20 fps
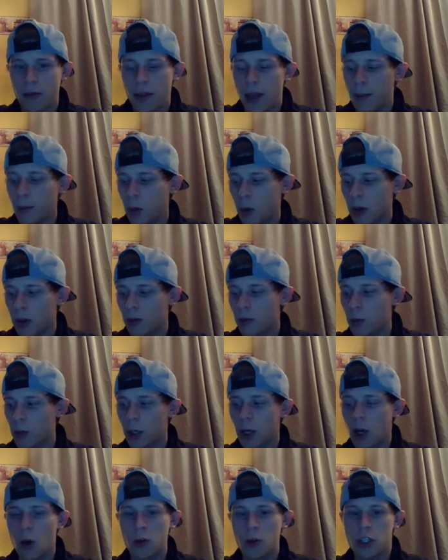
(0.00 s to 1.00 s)
them going through a
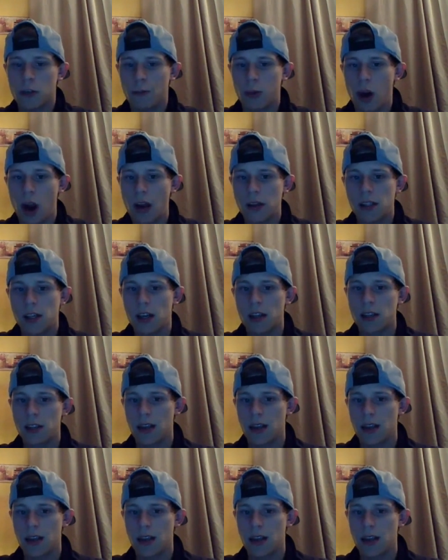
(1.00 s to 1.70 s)
coaching process.